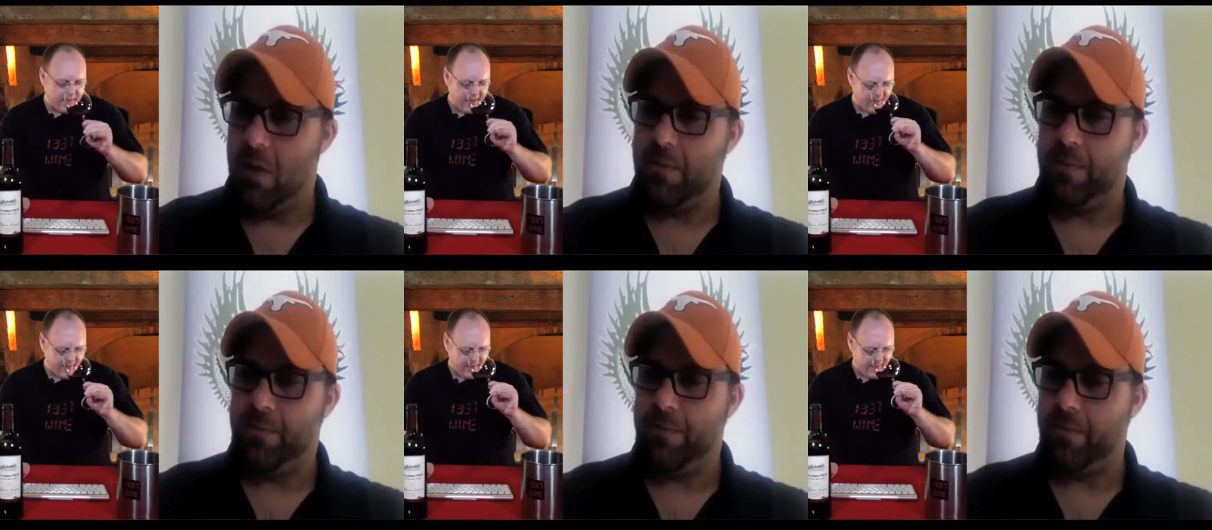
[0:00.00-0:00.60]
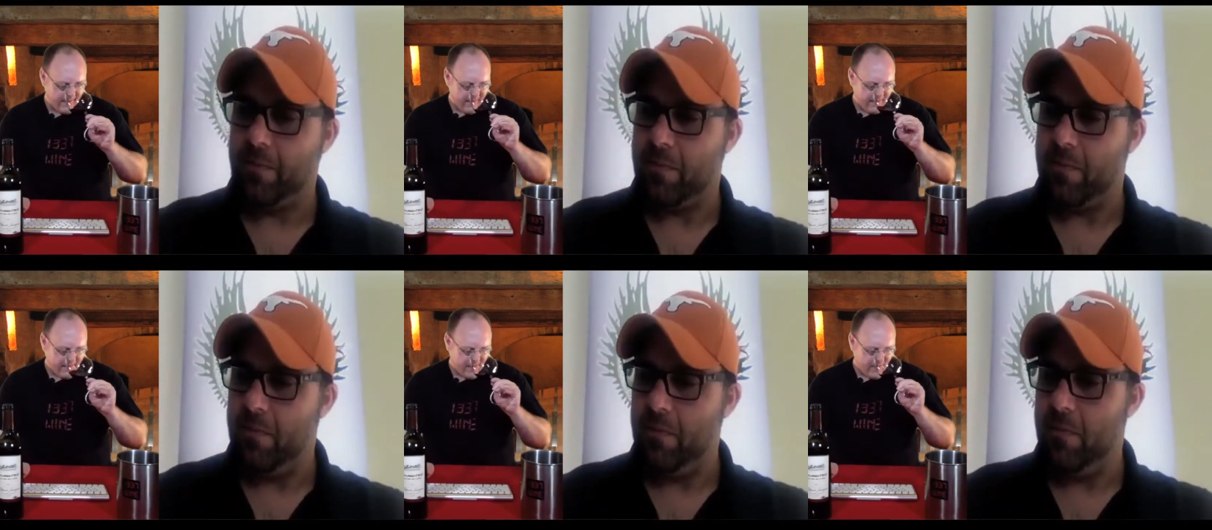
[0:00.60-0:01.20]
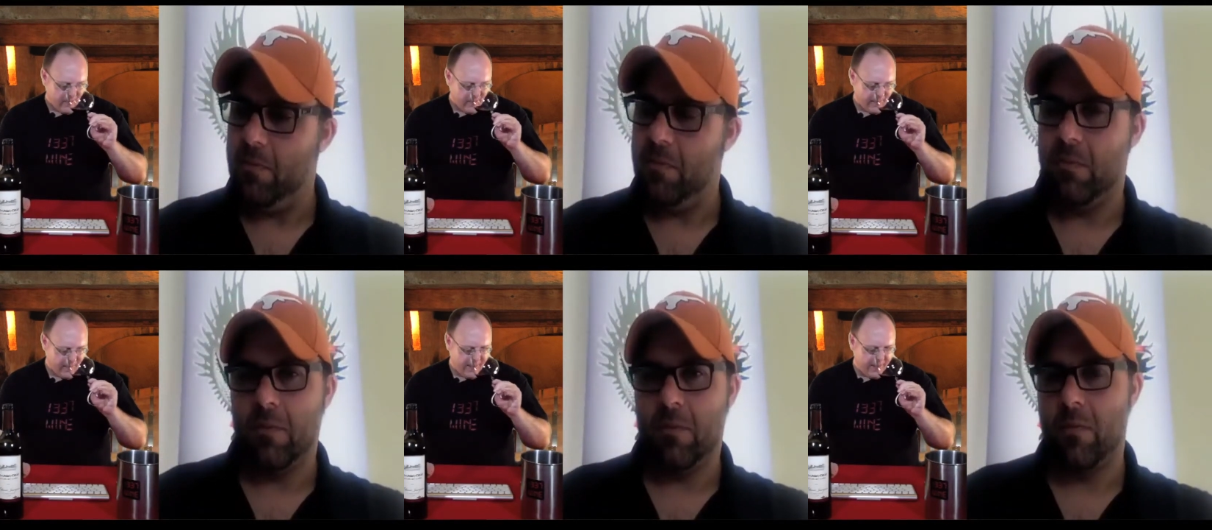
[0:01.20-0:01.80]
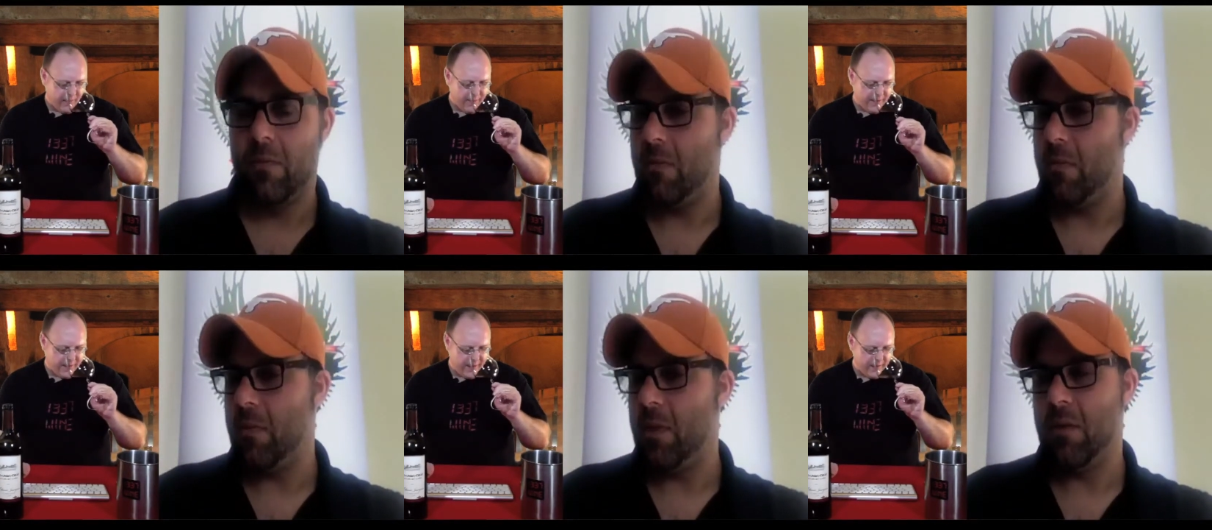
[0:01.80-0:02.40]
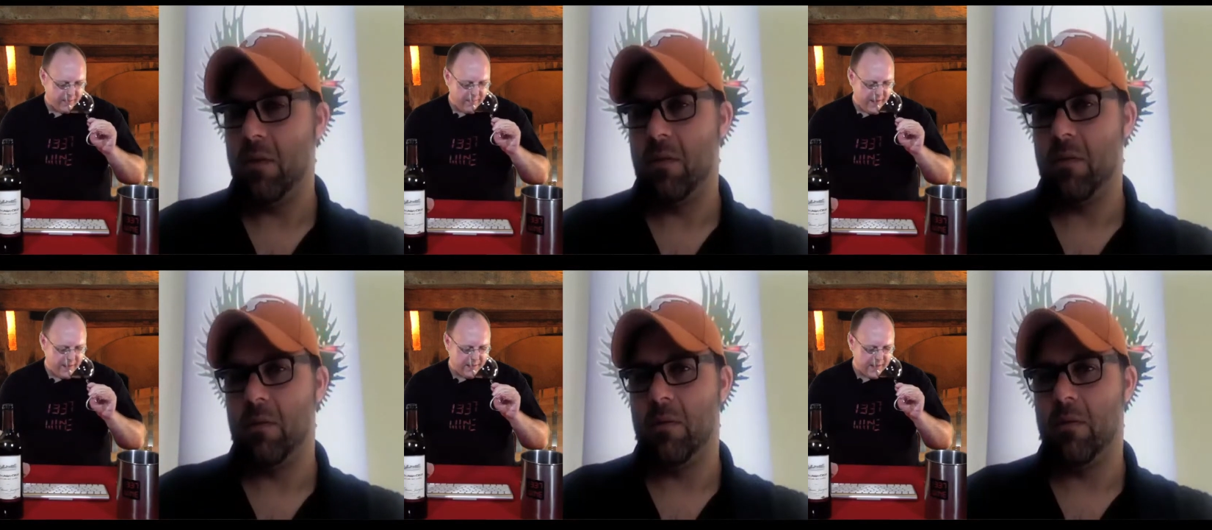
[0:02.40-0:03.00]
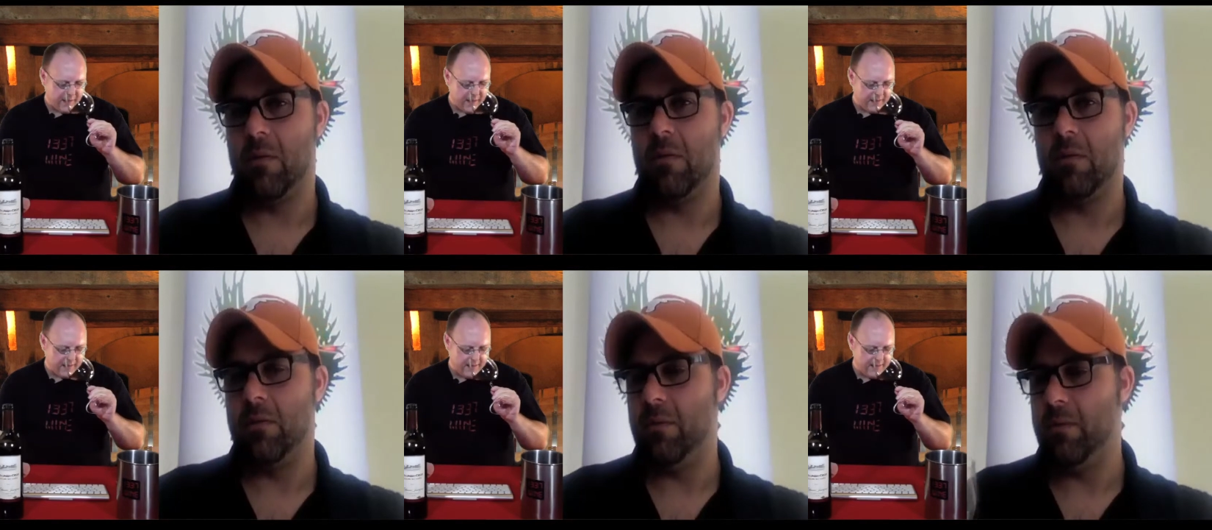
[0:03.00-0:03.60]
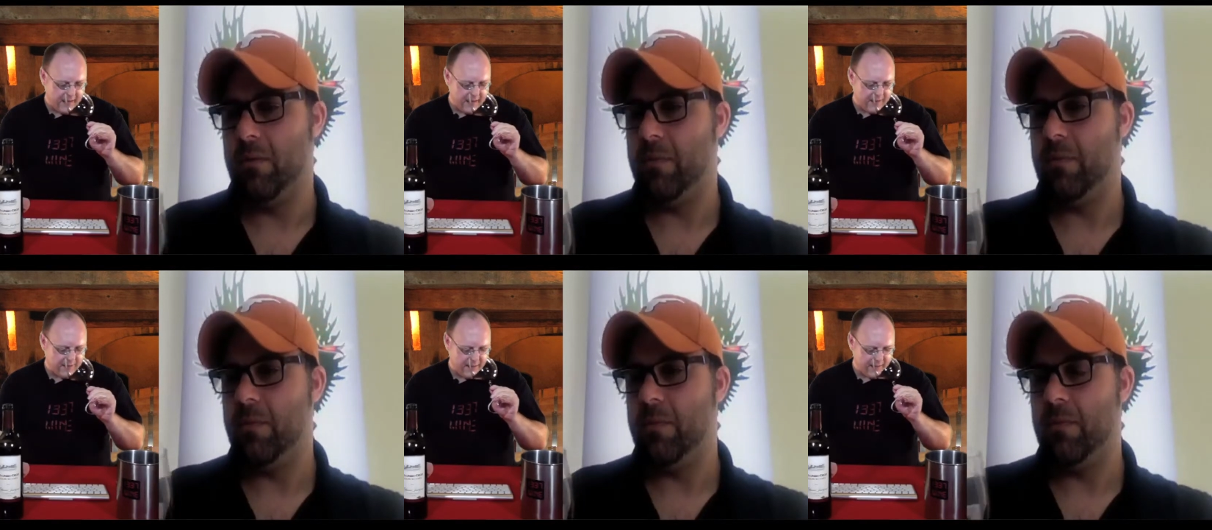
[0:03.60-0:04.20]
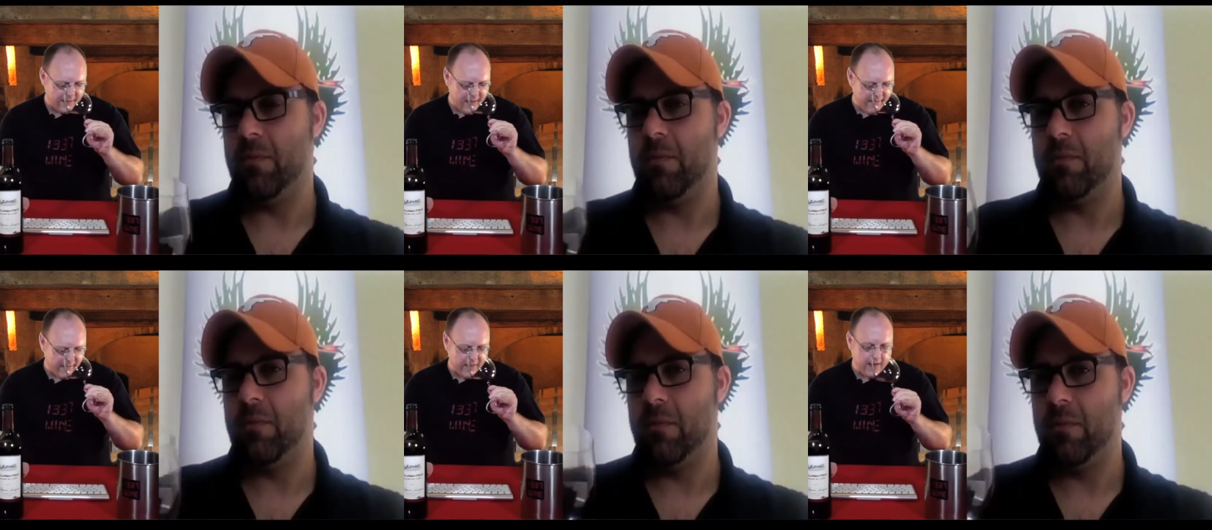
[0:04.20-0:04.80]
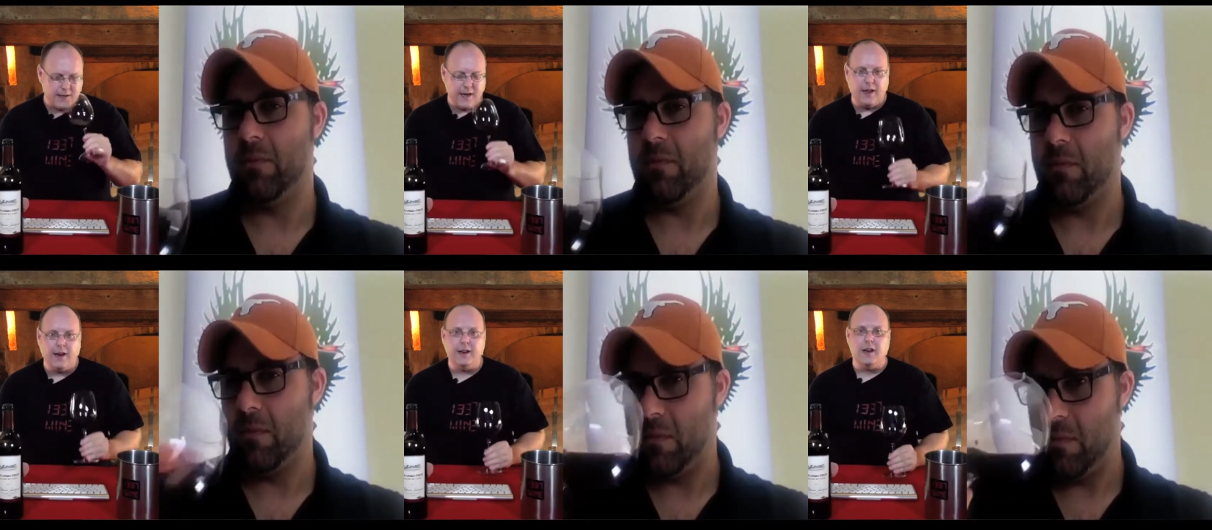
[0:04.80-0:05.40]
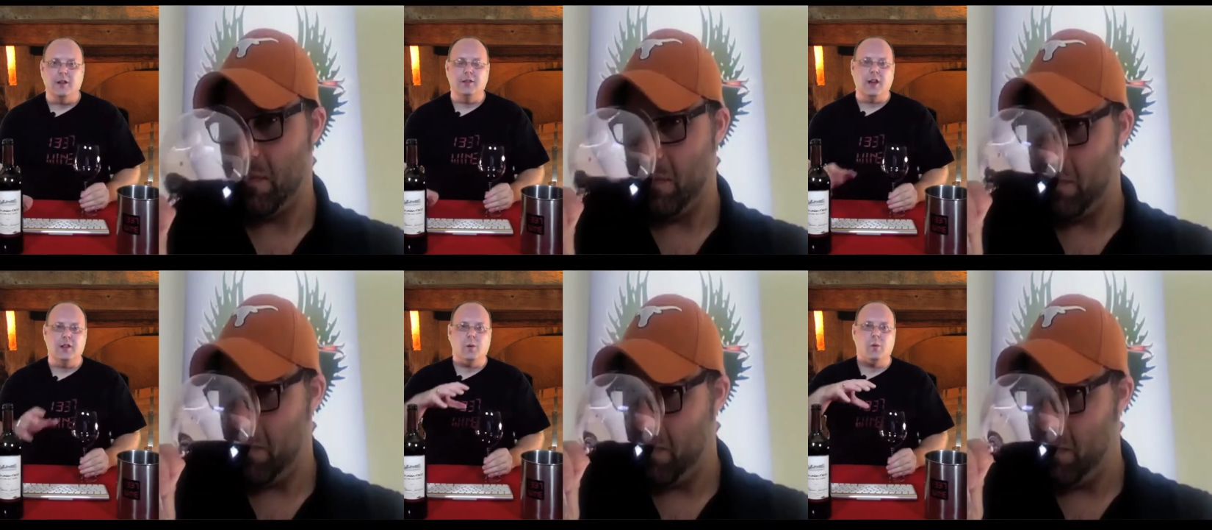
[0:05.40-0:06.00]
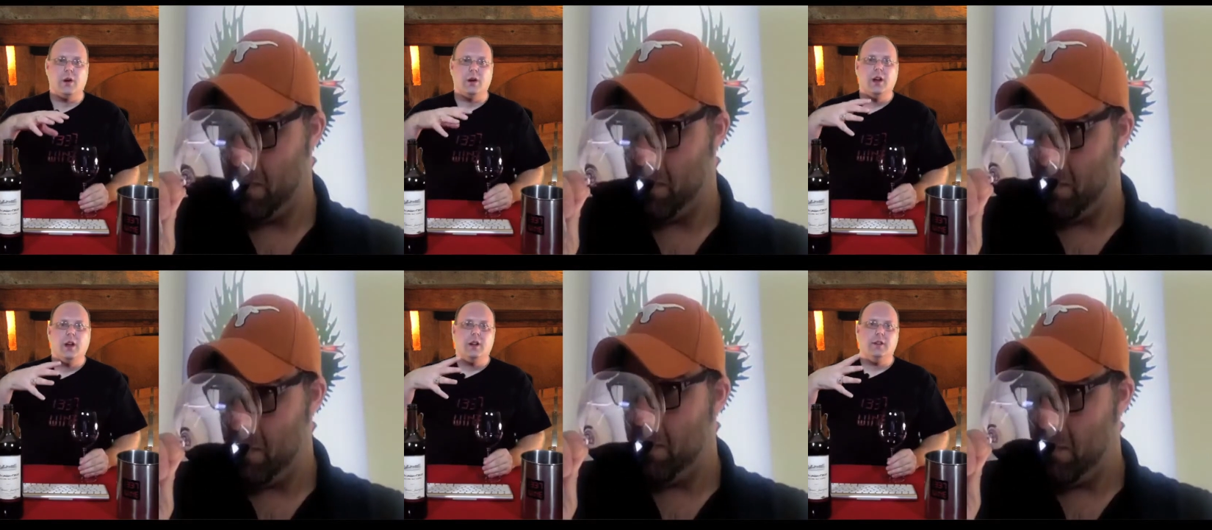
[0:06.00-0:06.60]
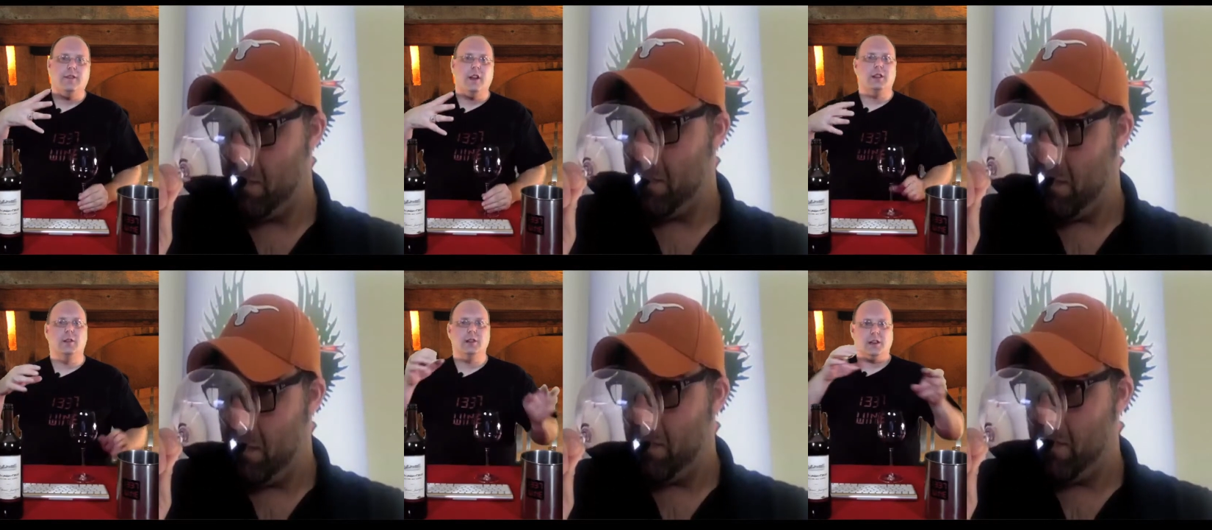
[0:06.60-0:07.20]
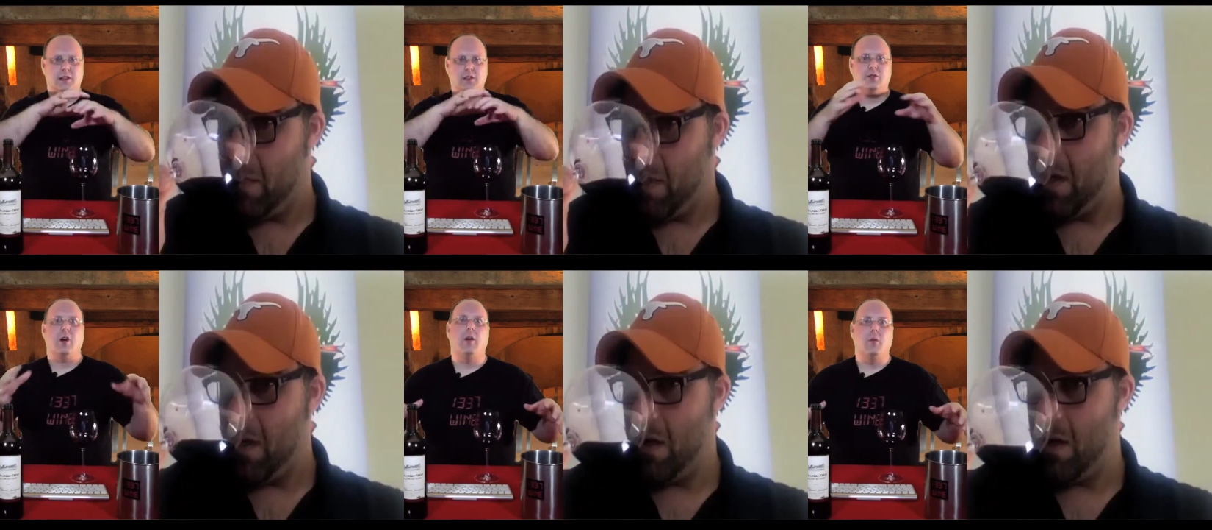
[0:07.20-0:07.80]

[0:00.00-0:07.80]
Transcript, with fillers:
Speaker 1: thing with with with with the cured meats not not the not necessarily a savoriness not like you know the other one where you felt like there was like this dry